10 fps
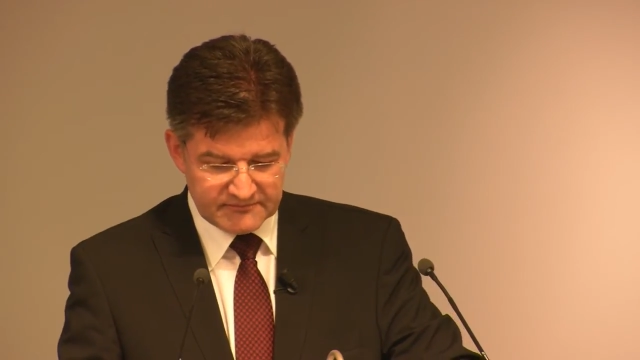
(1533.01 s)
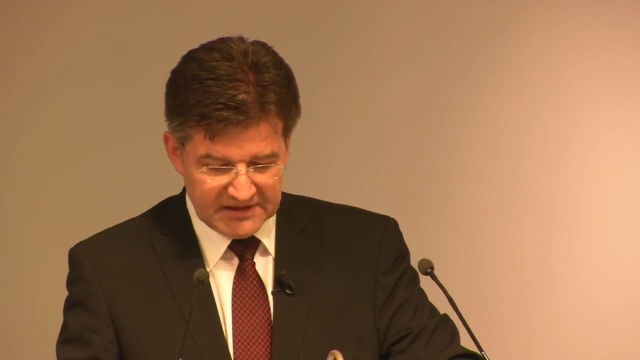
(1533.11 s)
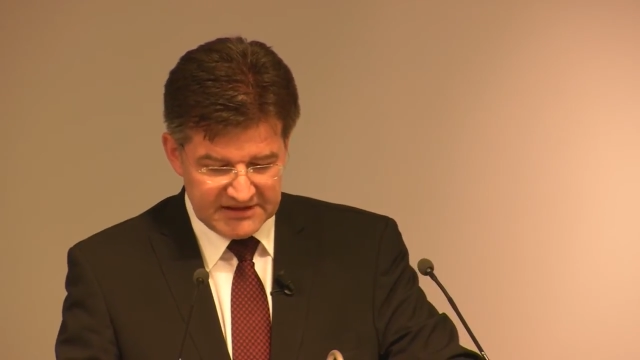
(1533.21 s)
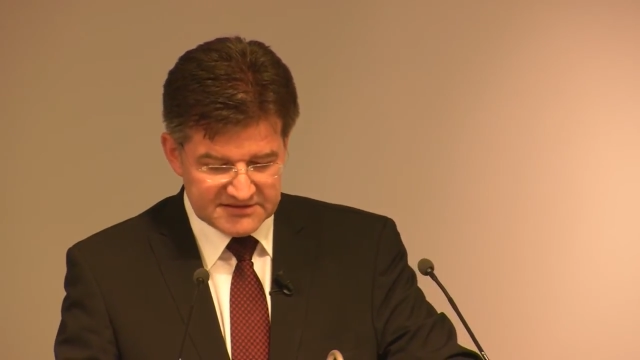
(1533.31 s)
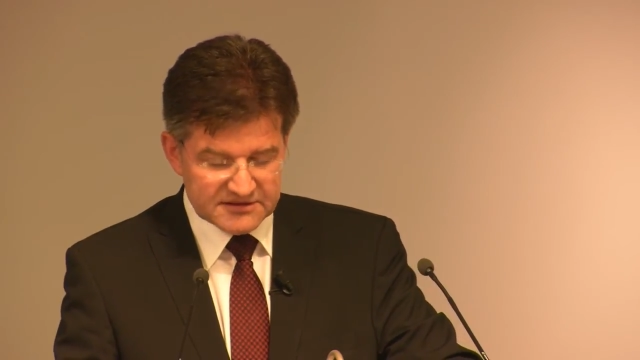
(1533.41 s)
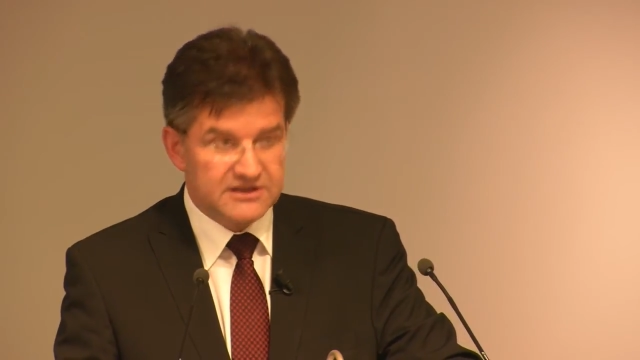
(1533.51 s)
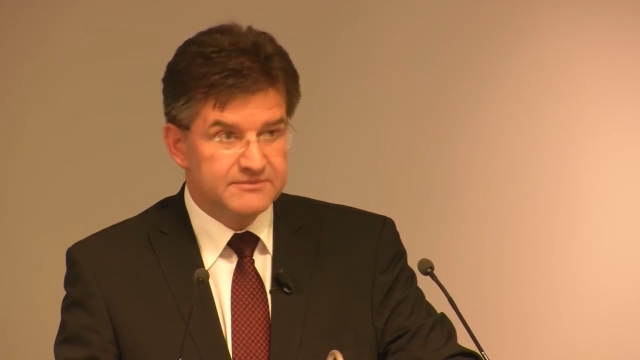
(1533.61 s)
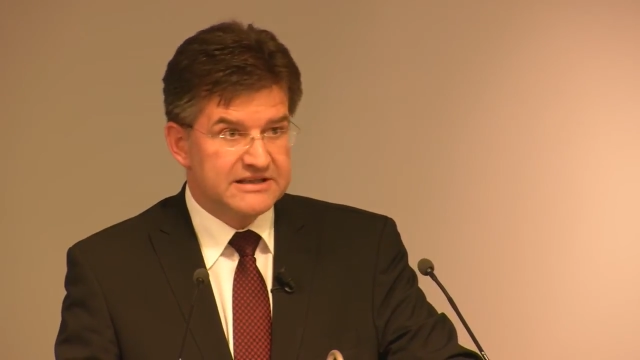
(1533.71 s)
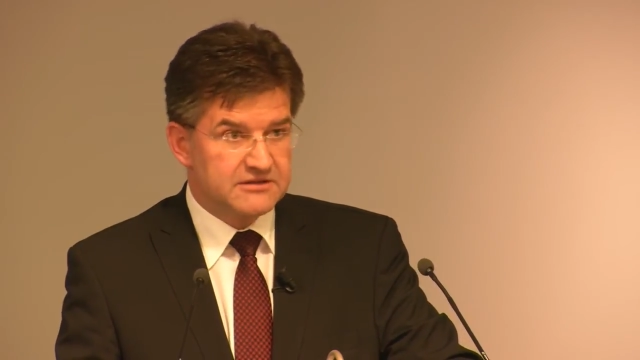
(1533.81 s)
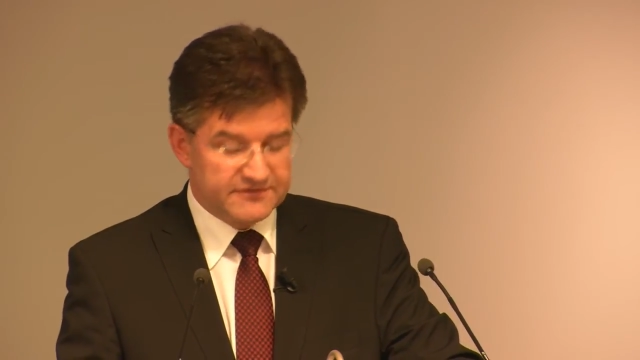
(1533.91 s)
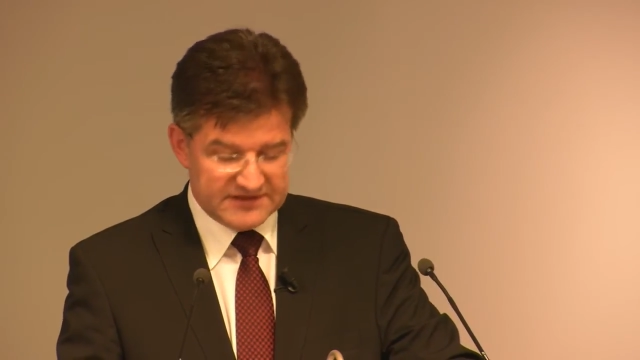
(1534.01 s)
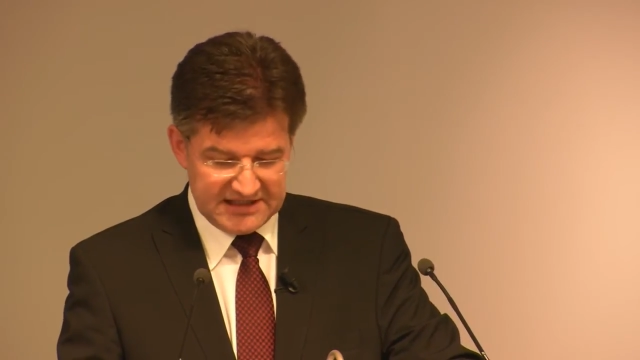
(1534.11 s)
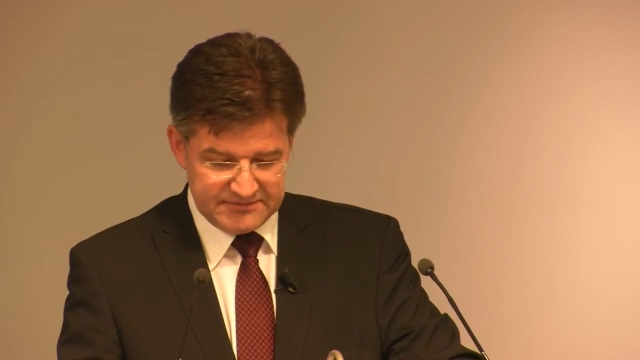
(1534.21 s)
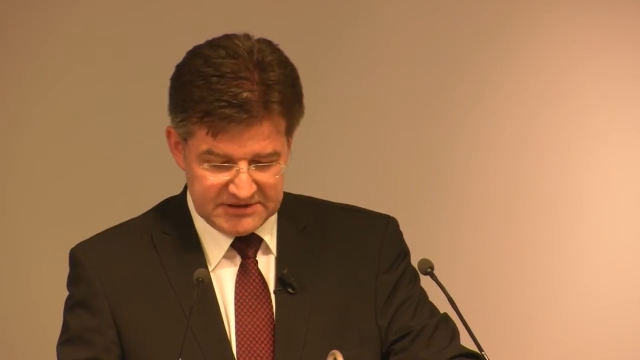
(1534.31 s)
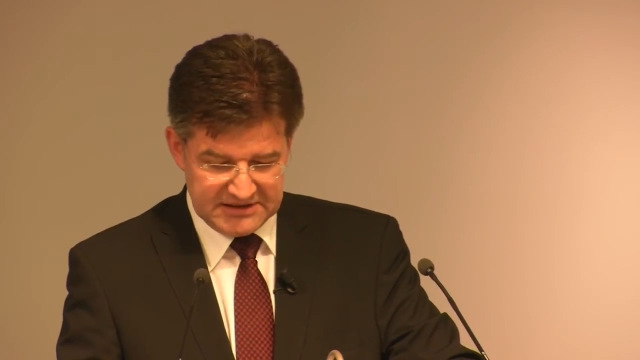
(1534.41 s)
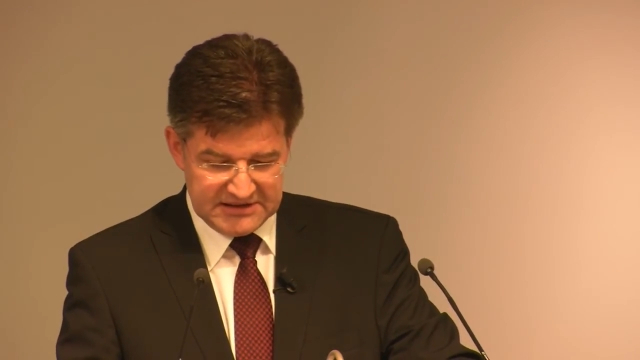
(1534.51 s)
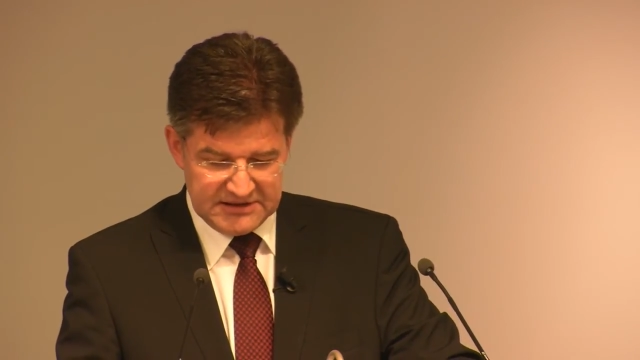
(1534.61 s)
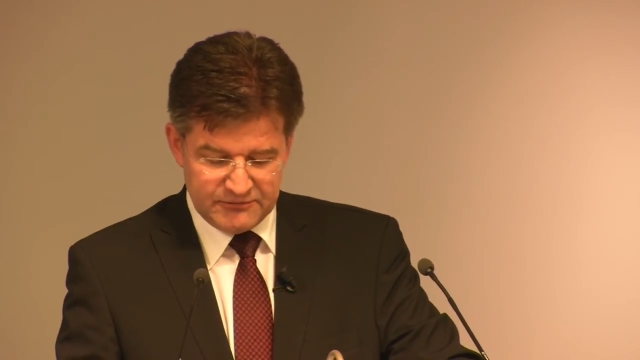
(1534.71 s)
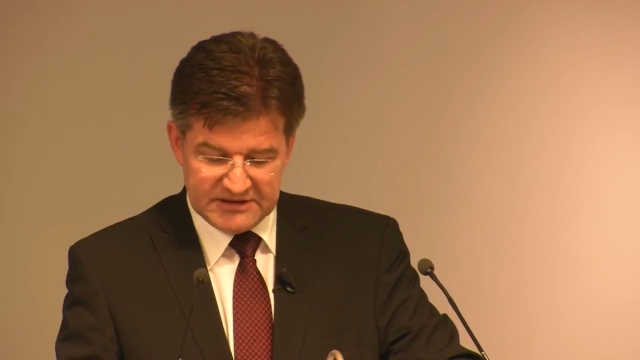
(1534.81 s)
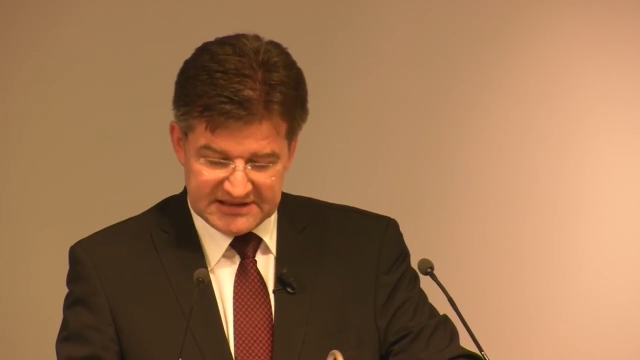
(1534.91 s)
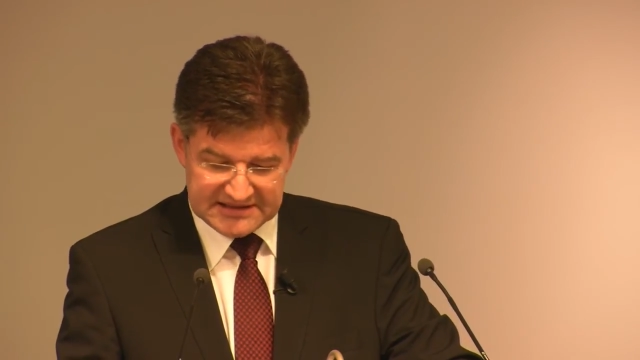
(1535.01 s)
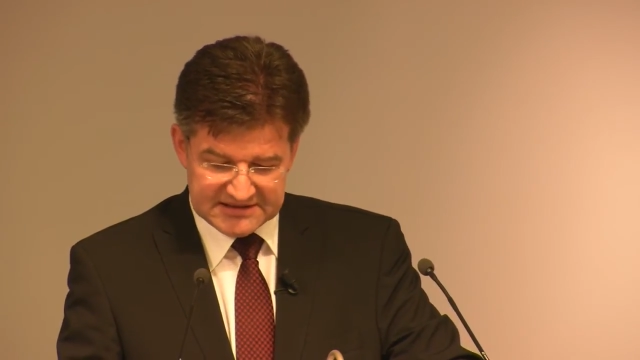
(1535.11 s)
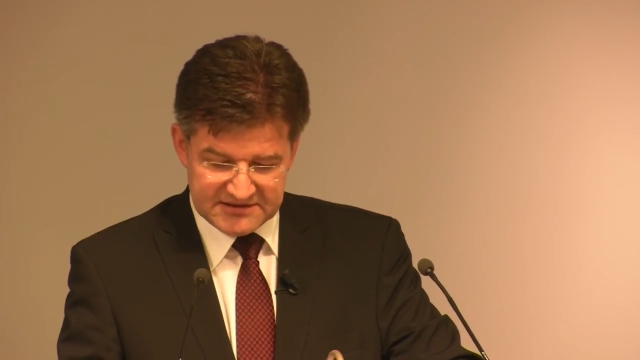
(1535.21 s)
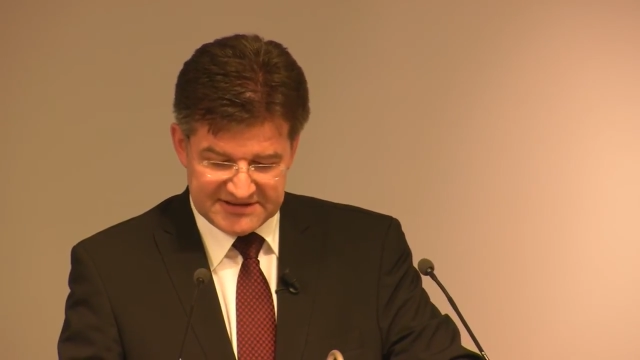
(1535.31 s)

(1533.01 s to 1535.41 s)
It is only a matter of time when another